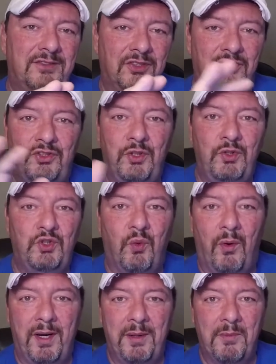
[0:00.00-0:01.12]
to two
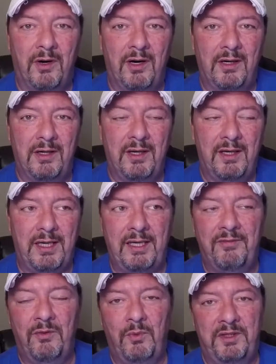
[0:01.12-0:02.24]
twenty mark,
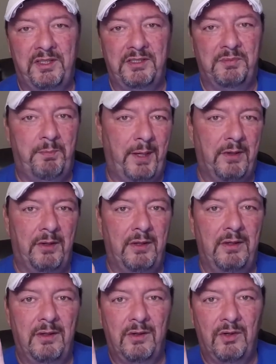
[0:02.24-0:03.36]
even with these
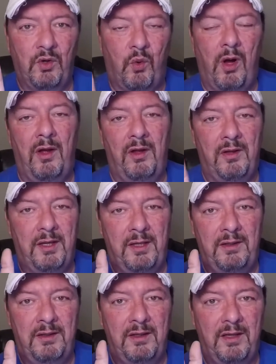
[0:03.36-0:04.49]
better
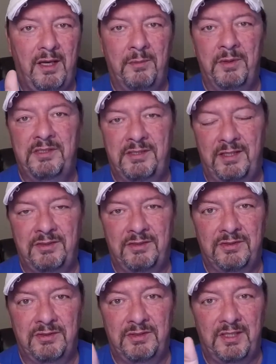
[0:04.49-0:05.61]
quality image
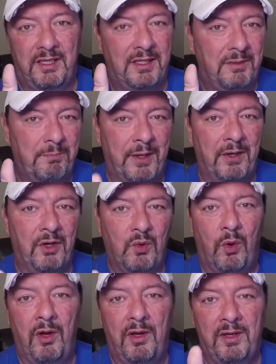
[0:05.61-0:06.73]
sensors and better
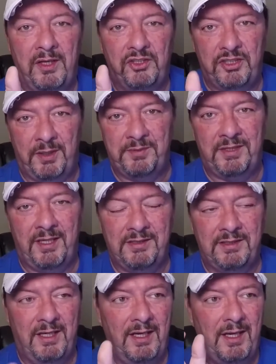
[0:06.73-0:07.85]
quality
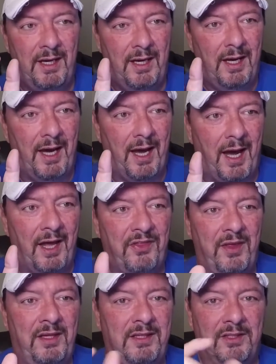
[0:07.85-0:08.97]
chipsets. I
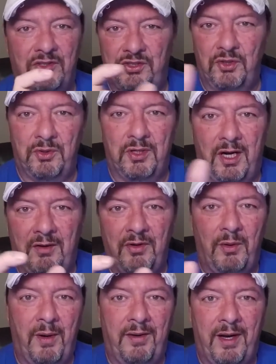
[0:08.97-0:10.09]
think that they're still going to hover
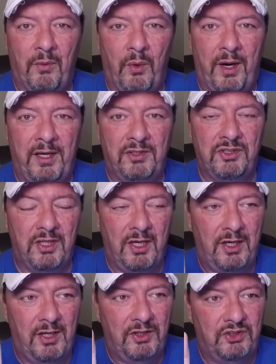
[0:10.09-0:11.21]
around that range
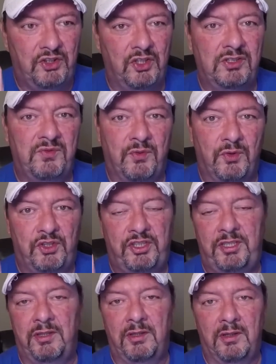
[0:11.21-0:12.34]
just for
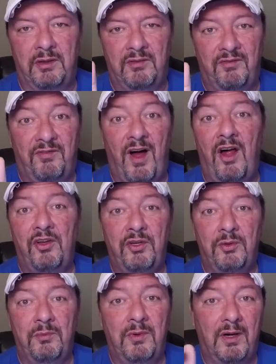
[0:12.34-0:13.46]
sheer
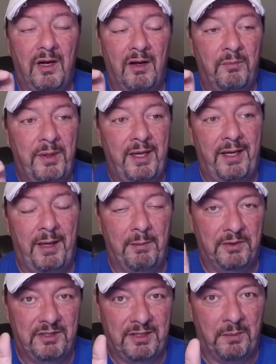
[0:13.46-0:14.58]
volume of being
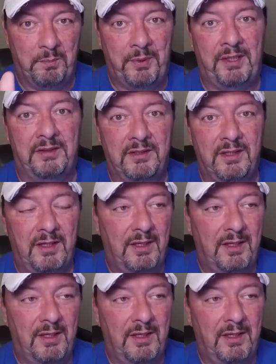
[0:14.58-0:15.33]
able to compete.